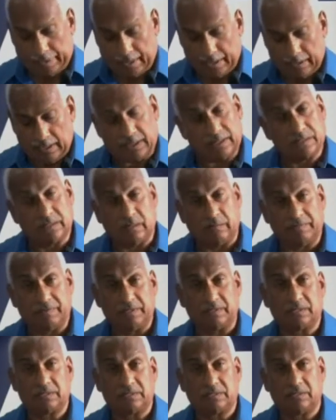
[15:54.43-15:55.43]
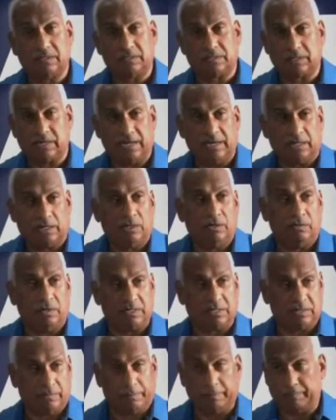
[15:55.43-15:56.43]
It is obvious, it's kind of
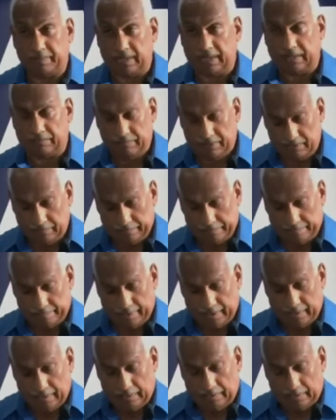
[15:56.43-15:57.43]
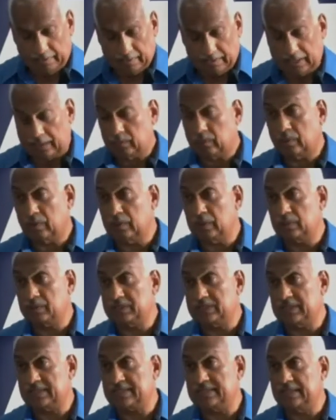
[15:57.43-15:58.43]
curious to people like me that although it was
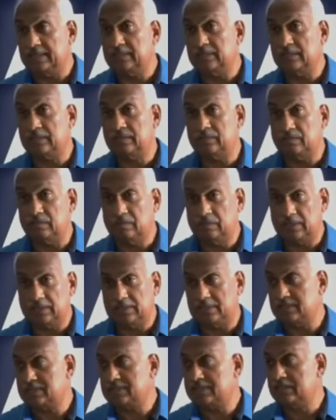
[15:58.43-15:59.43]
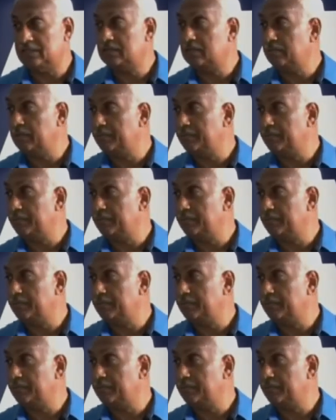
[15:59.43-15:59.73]
assented to, it is still to be